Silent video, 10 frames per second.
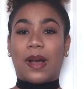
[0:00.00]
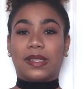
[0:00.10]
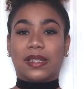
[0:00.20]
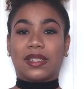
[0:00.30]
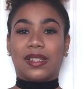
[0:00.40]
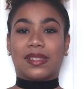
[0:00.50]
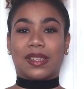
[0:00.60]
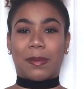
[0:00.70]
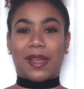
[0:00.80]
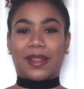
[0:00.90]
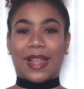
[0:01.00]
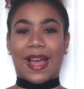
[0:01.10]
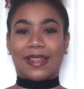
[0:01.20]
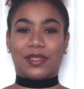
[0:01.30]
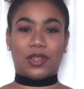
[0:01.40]
I was actually skipping
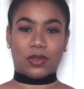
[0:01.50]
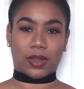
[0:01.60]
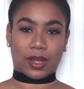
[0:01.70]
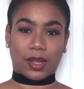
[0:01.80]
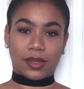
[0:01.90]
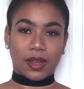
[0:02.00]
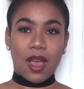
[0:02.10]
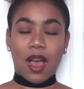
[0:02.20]
class, don't do that, kids,